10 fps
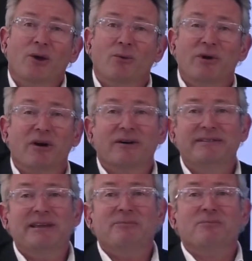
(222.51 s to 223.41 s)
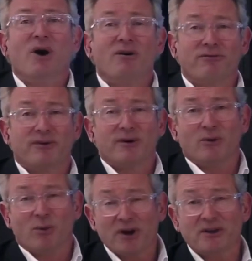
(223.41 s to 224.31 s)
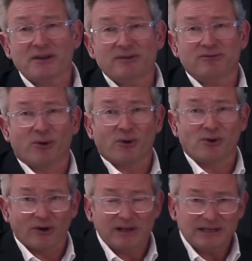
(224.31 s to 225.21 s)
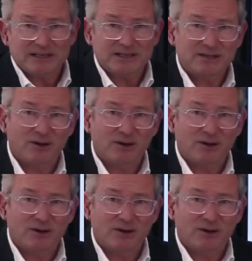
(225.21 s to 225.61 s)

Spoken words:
We are a team of 104 colleagues,